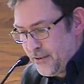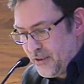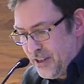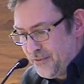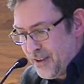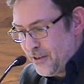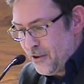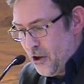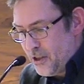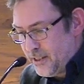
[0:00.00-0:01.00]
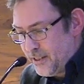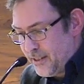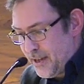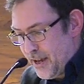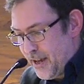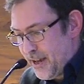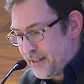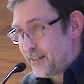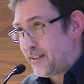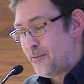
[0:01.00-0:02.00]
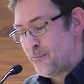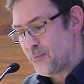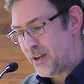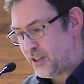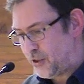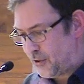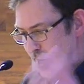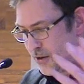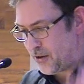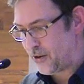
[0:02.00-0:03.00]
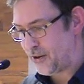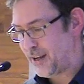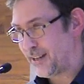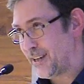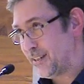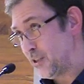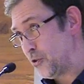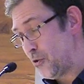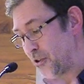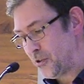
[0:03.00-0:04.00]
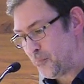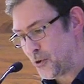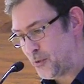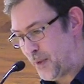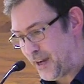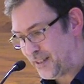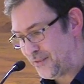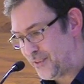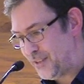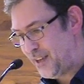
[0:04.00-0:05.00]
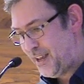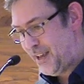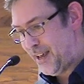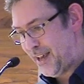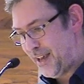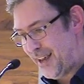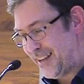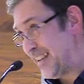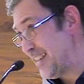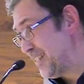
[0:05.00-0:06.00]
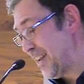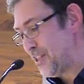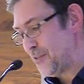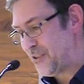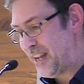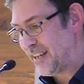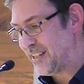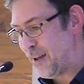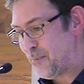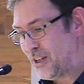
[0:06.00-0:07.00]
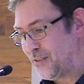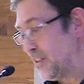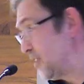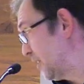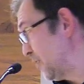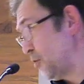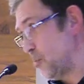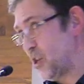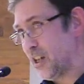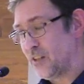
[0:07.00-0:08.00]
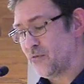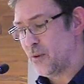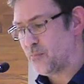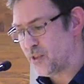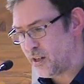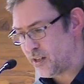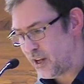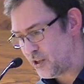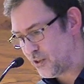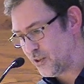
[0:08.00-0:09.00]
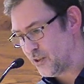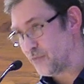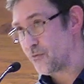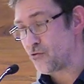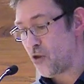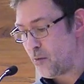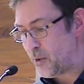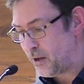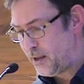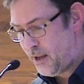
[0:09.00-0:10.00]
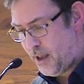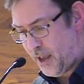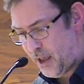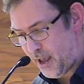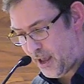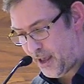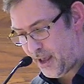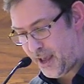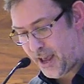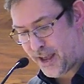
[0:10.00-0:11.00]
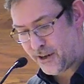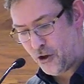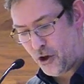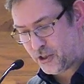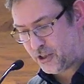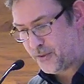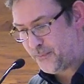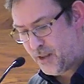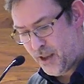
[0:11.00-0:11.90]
grief, and loss uh, that kind of brings together, I guess, historical perspectives uh, and the insights of an academic with subjective representations of trauma uh, and loss.